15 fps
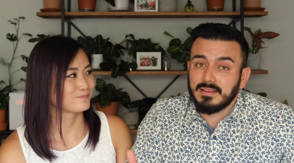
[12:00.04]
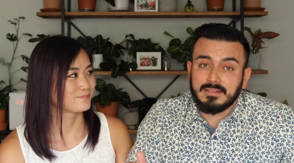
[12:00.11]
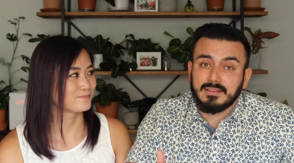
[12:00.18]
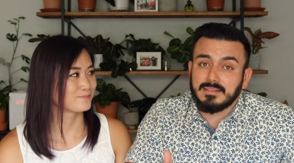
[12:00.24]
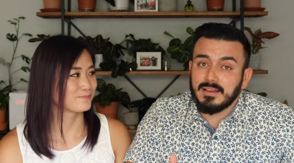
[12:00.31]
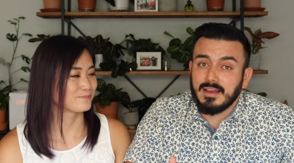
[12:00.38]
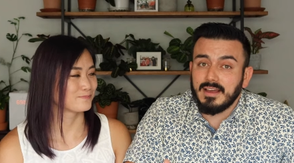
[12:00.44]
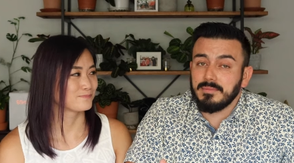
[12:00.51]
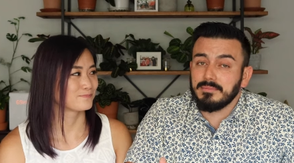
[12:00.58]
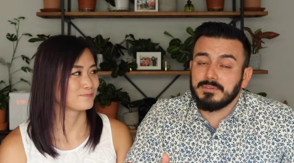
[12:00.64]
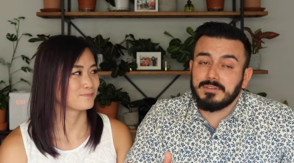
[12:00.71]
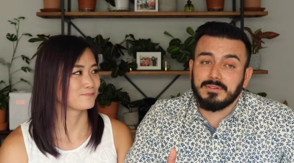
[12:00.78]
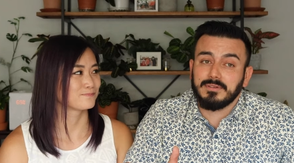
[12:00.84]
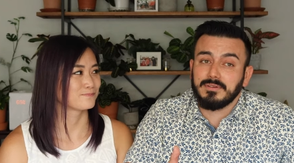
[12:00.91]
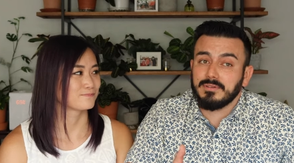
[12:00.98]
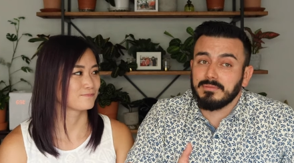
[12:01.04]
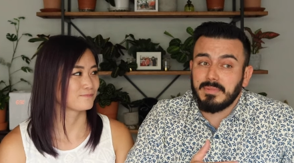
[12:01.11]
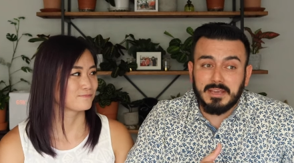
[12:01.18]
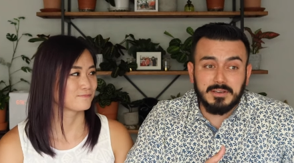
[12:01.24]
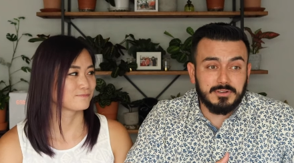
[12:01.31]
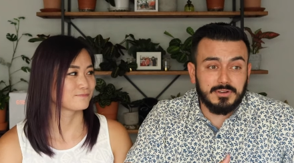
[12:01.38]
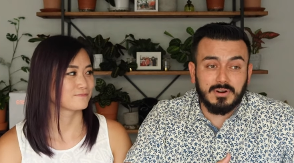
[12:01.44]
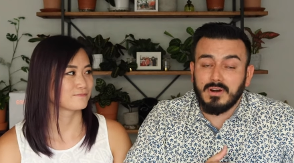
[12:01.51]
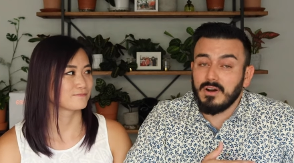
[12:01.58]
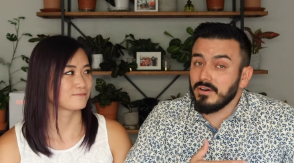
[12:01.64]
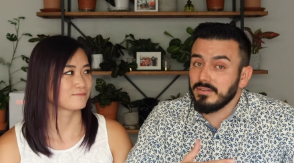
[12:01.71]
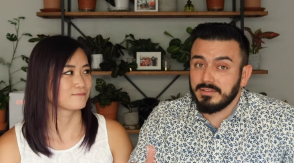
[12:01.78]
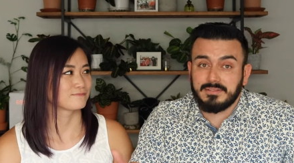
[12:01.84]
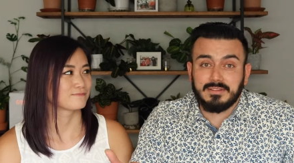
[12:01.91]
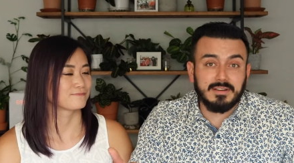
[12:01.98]
Speaker 1: to take the time to make sure all
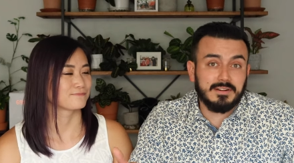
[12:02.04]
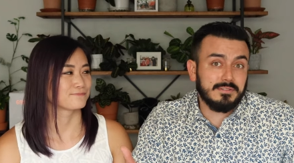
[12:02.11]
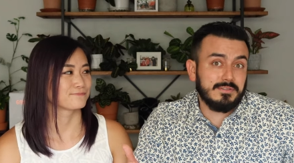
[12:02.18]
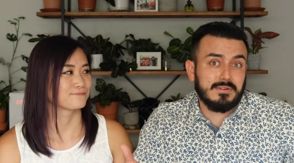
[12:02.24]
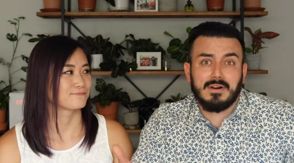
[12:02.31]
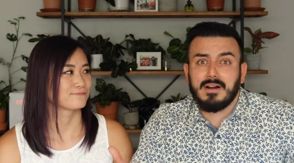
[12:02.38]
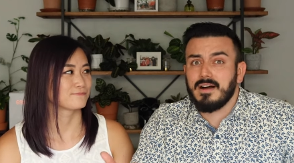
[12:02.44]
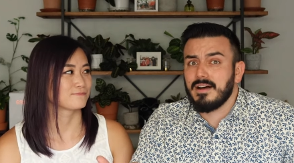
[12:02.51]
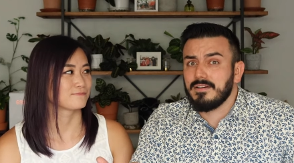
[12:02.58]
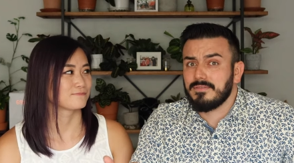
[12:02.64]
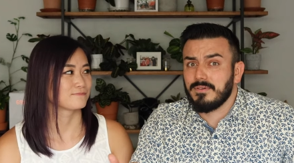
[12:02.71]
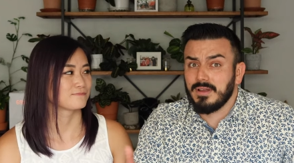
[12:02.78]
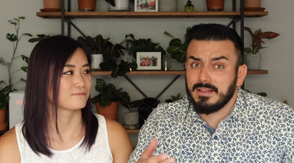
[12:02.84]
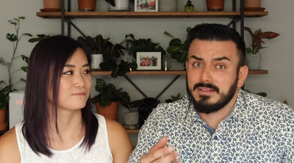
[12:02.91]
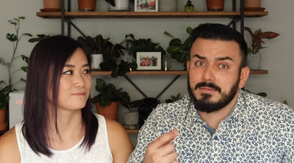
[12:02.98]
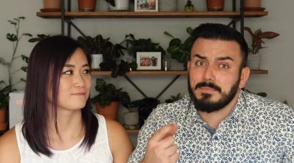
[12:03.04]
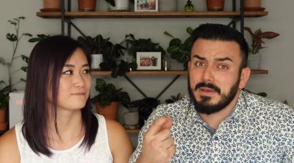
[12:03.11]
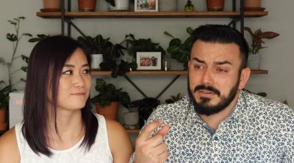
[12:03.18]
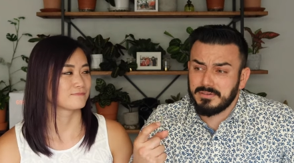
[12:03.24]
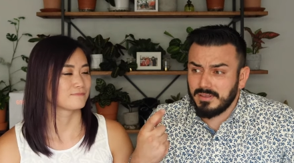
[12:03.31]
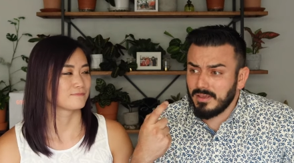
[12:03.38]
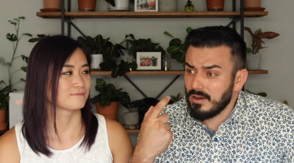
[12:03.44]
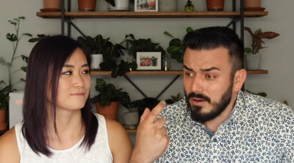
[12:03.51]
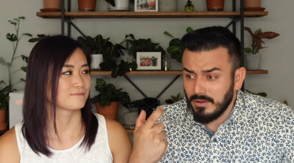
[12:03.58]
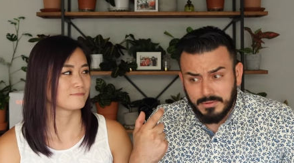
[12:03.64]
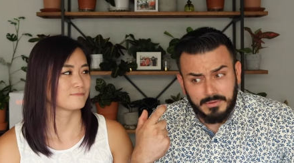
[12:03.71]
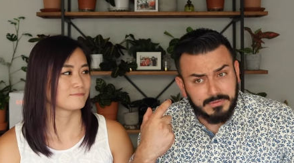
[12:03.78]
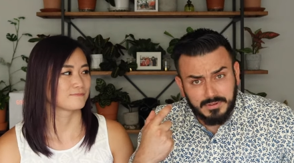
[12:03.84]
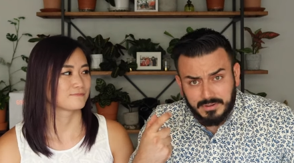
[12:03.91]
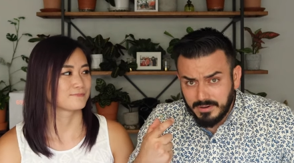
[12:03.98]
the stickers are off and especially all
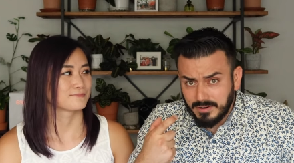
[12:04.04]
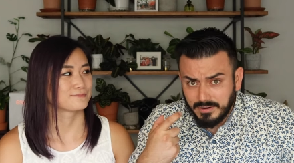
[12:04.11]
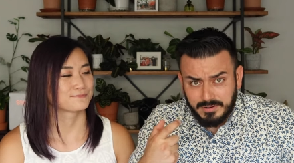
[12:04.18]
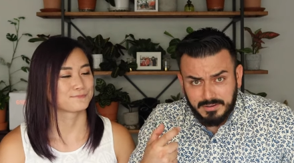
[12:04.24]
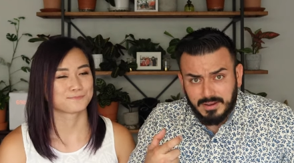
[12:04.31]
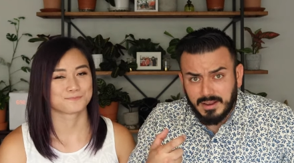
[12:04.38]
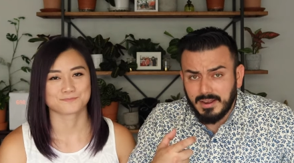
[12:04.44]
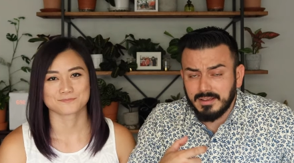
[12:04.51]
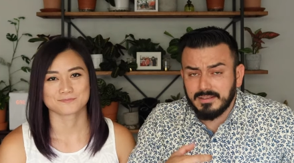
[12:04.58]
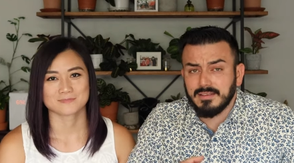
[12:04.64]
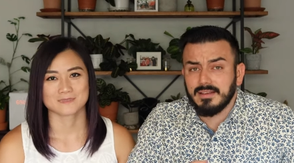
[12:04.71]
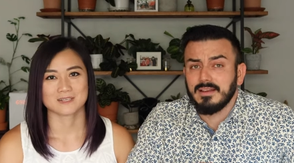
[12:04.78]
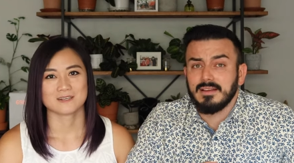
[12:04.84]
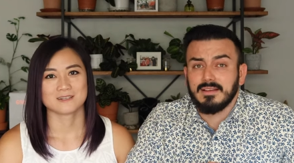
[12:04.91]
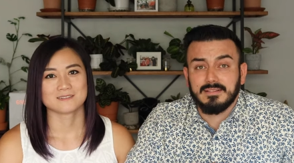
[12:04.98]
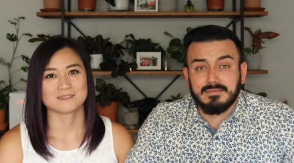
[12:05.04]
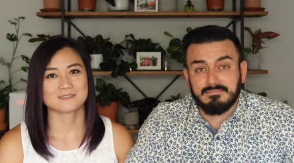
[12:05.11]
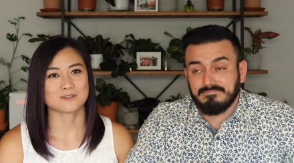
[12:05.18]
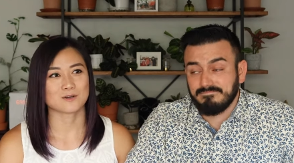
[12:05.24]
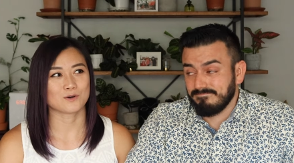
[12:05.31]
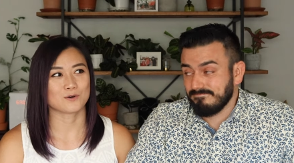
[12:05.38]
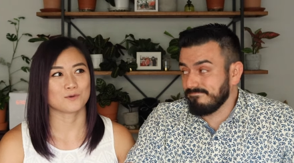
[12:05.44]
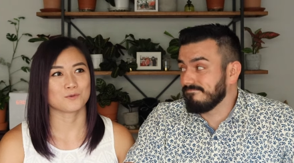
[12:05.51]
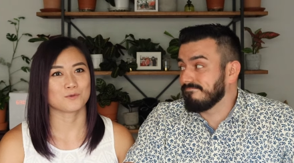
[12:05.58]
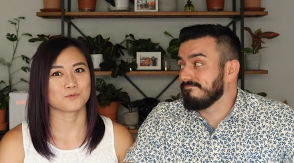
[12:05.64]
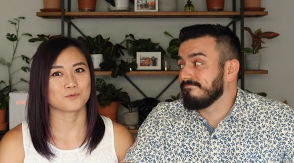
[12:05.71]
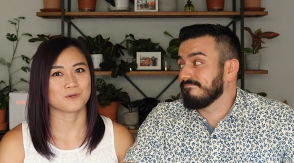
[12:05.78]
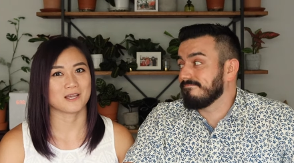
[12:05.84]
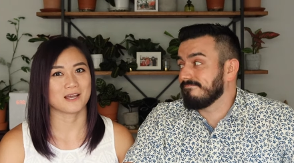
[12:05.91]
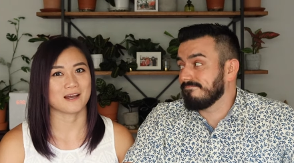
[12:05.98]
those security tags.
Speaker 2: So
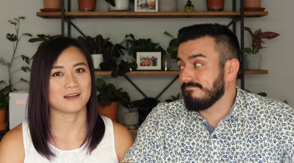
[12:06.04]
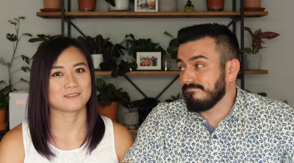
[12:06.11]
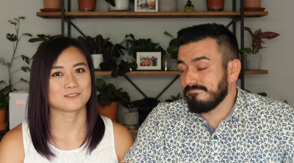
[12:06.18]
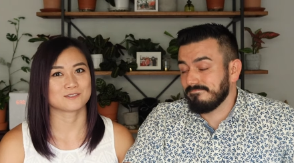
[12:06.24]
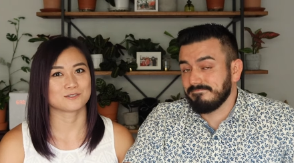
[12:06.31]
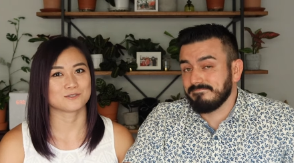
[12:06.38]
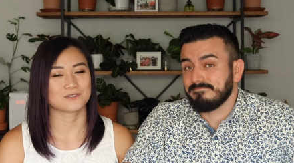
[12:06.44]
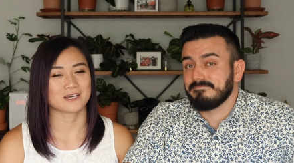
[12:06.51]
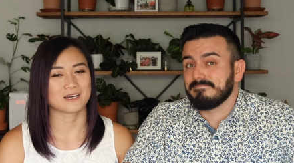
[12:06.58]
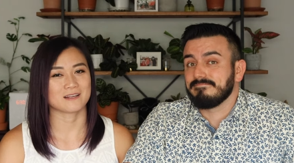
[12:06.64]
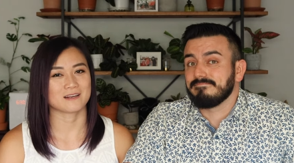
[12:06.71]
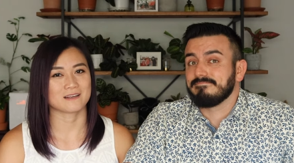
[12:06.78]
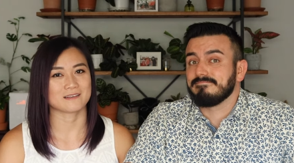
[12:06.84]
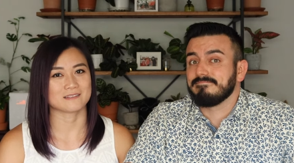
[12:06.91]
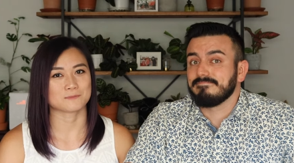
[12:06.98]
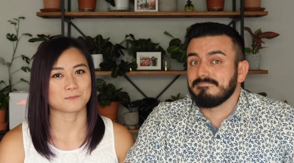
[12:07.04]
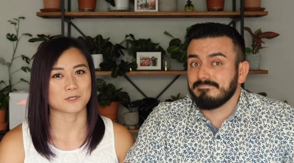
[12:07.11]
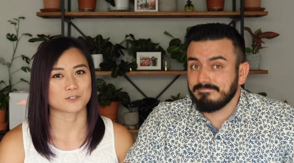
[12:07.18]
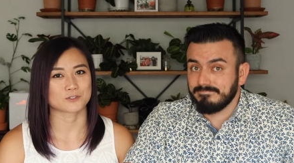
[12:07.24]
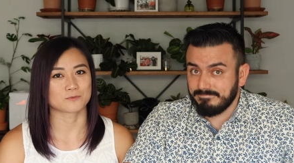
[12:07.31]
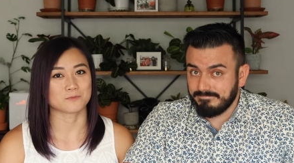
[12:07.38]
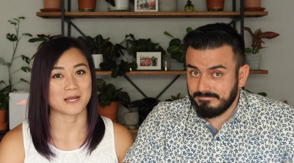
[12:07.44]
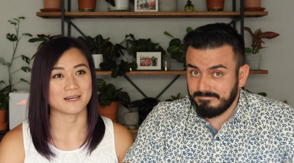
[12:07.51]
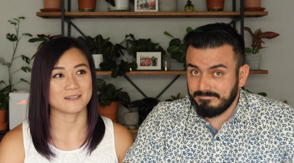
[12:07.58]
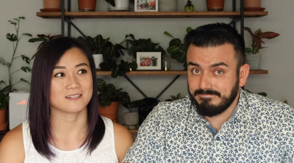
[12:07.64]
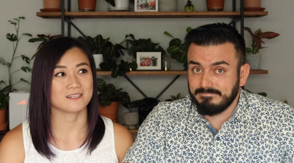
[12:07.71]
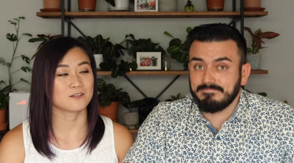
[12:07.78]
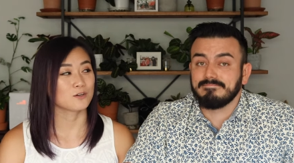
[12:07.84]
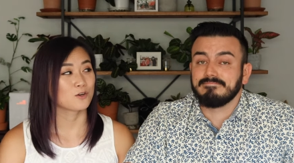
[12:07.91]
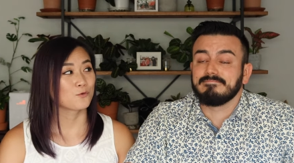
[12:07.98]
we had to get a special
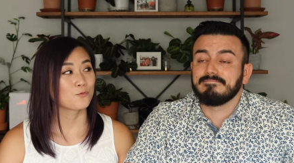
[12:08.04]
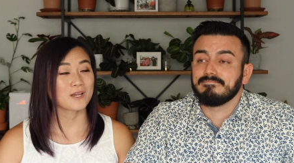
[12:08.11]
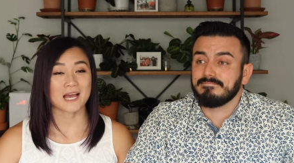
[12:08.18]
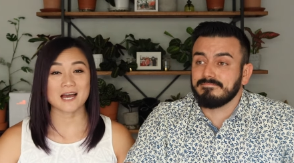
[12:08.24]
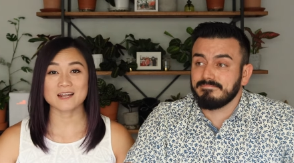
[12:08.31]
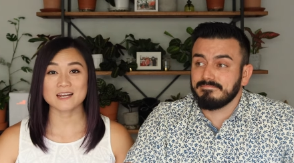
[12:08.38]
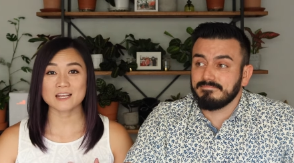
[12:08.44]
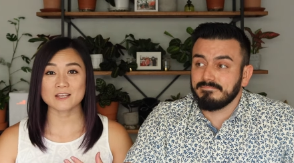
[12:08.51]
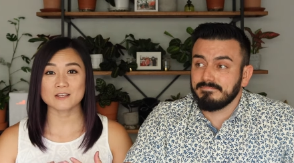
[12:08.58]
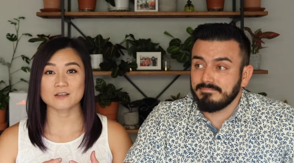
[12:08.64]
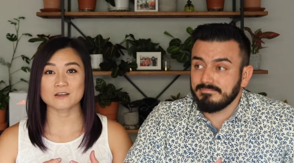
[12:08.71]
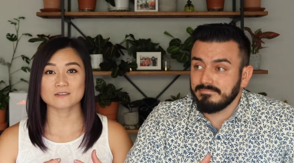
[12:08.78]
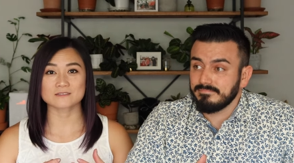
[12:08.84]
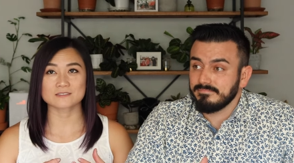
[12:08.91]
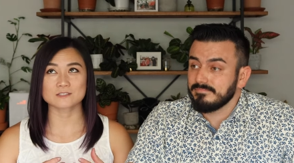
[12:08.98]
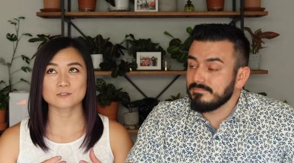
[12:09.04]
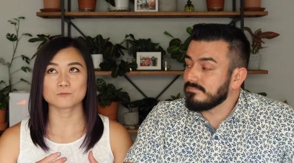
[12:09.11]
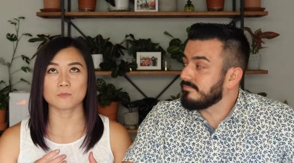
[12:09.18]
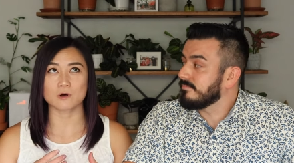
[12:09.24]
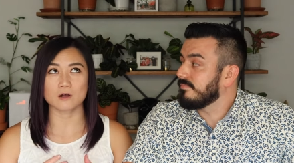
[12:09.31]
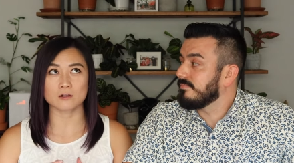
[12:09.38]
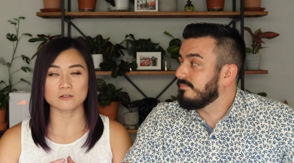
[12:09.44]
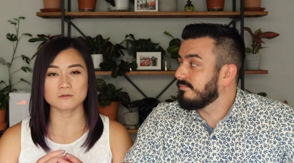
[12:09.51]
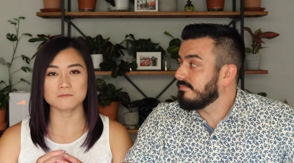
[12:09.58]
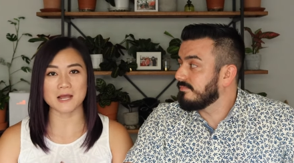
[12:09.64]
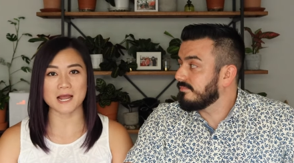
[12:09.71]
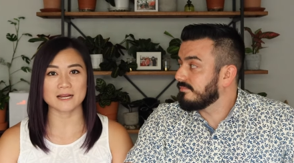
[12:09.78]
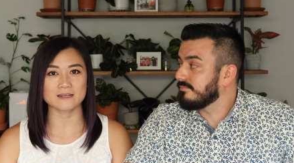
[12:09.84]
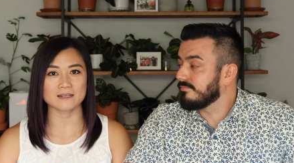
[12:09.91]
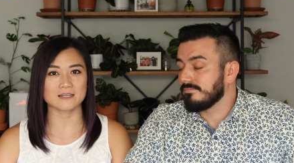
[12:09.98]
magnet. We had a smaller
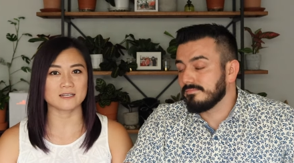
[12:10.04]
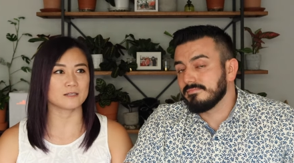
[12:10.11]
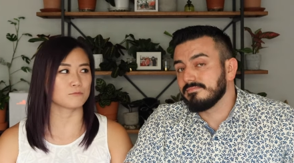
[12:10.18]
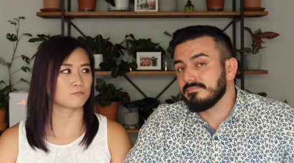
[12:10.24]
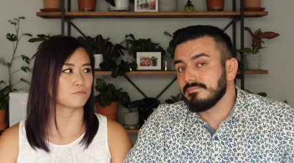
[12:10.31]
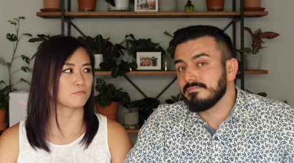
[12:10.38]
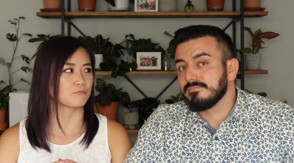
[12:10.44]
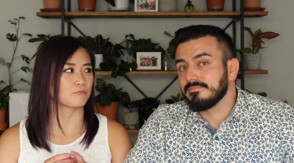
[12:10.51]
magnet